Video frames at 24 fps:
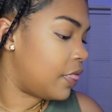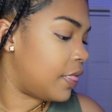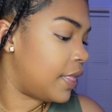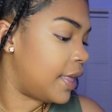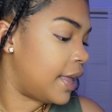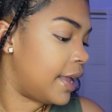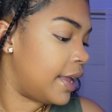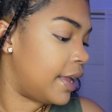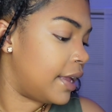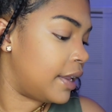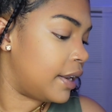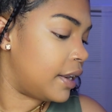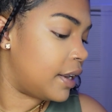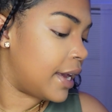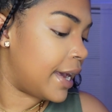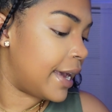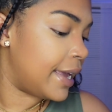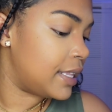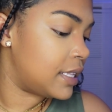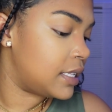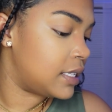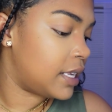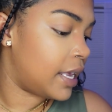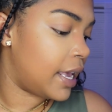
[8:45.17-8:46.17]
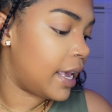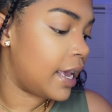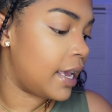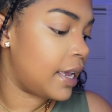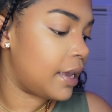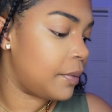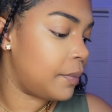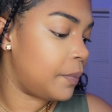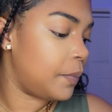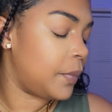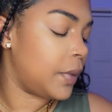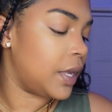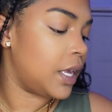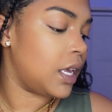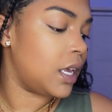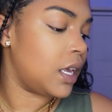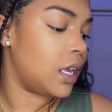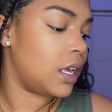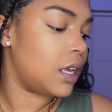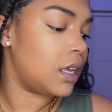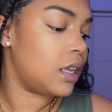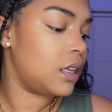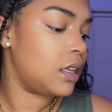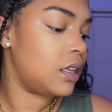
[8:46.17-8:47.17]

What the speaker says: then I take me